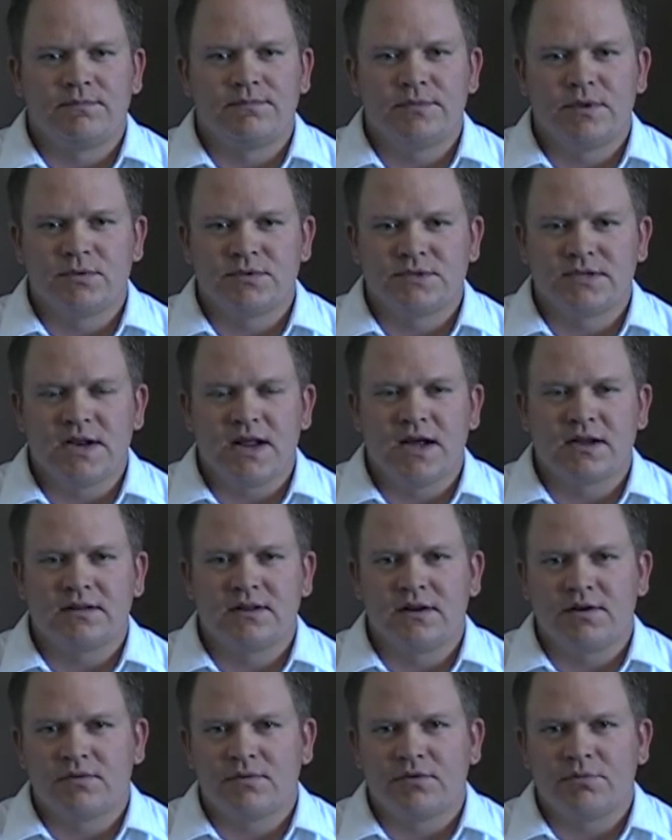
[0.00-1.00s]
It was
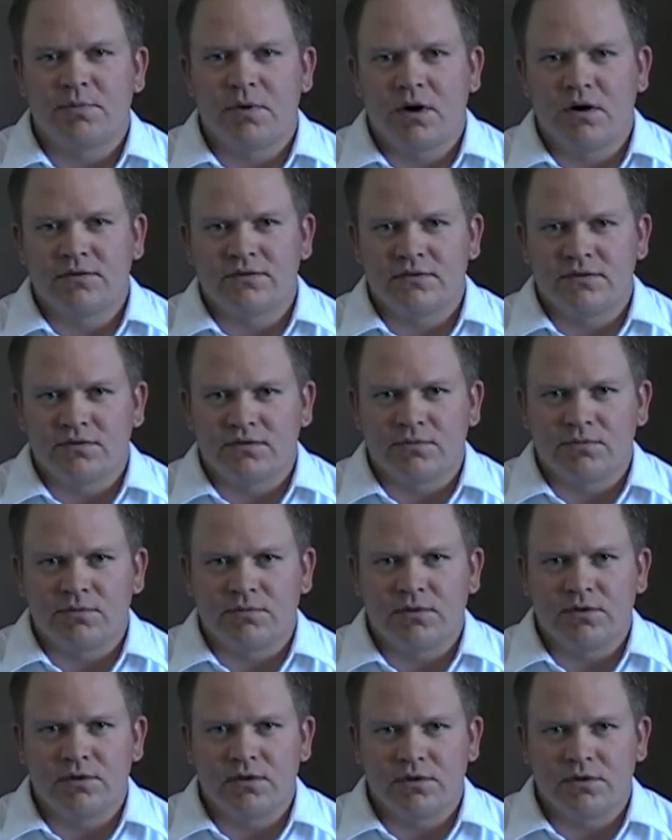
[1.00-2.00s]
enacted in response to some
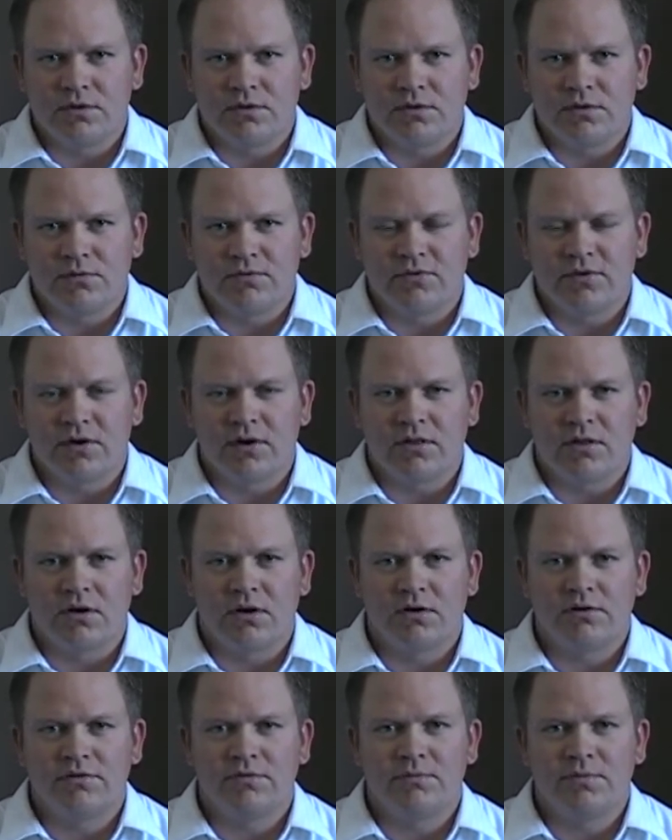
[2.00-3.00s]
very
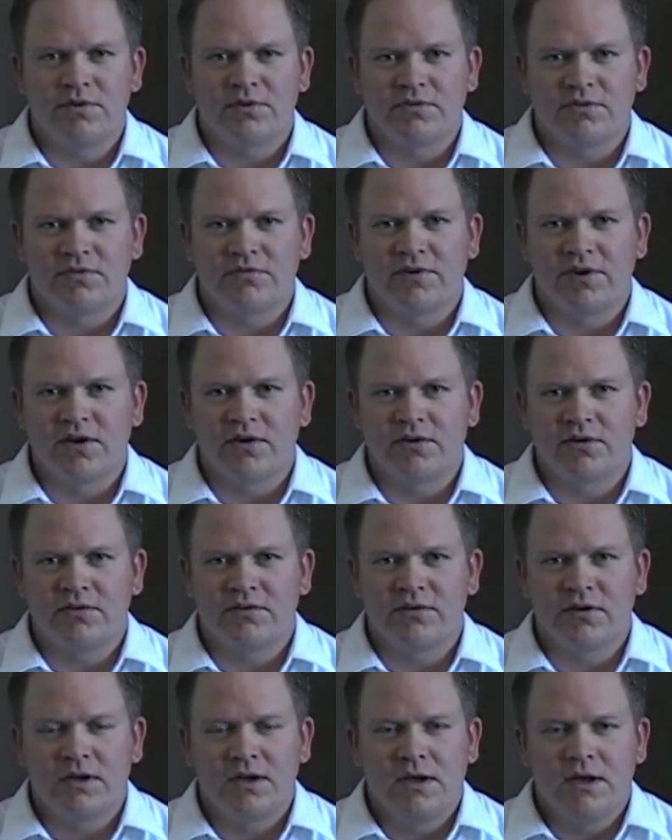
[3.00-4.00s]
large business failures